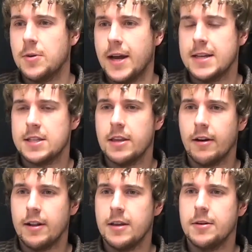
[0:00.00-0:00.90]
has the
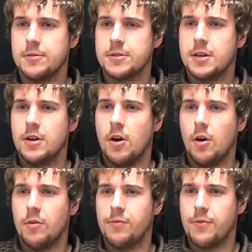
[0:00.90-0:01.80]
ideals
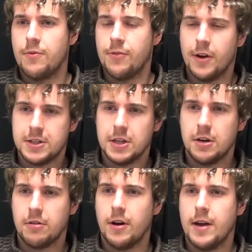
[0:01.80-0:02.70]
of fighting
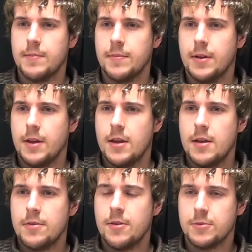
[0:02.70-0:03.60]
crime
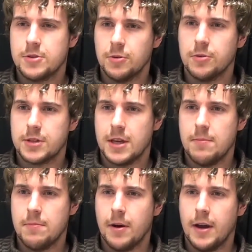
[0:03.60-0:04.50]
that was taught to
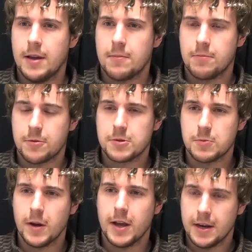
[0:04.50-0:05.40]
him by Bruce
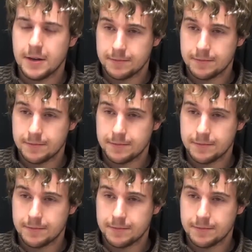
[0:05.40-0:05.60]
Wayne.